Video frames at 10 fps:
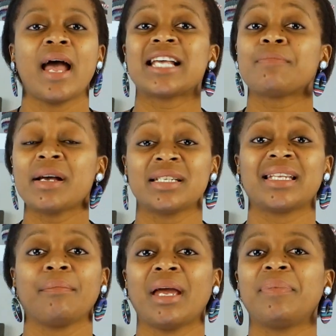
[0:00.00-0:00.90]
As much as
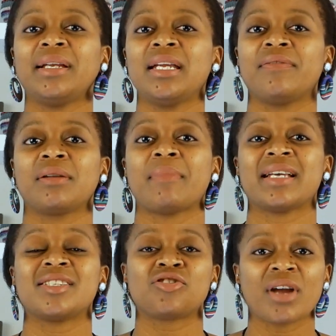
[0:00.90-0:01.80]
they may believe in my
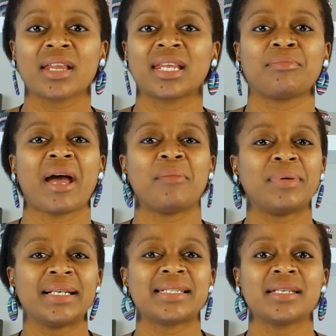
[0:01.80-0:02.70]
strength and my
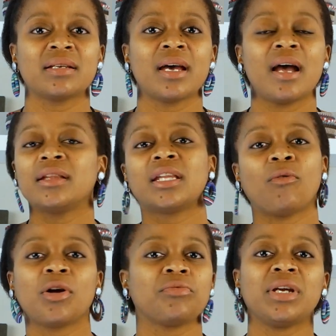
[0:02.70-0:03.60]
ability, they
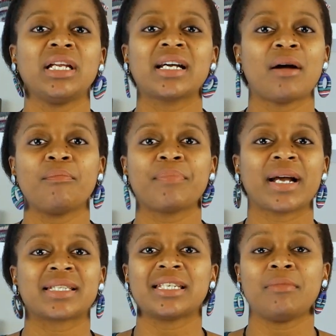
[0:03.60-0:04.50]
won't really come
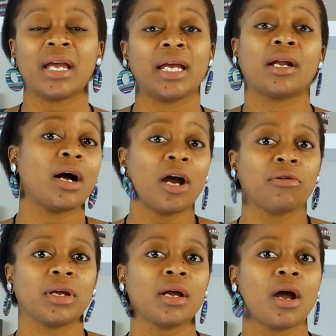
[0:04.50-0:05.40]
back to me in a
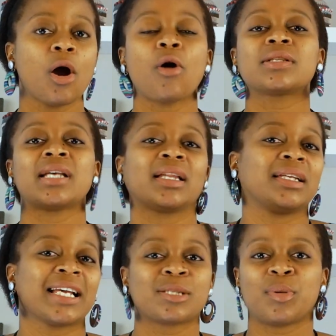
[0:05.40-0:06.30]
hurry or tell the
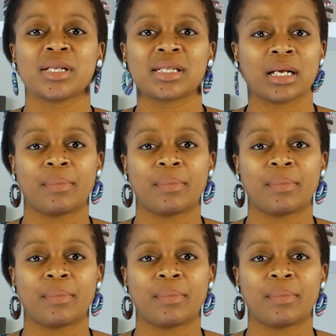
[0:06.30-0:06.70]
next person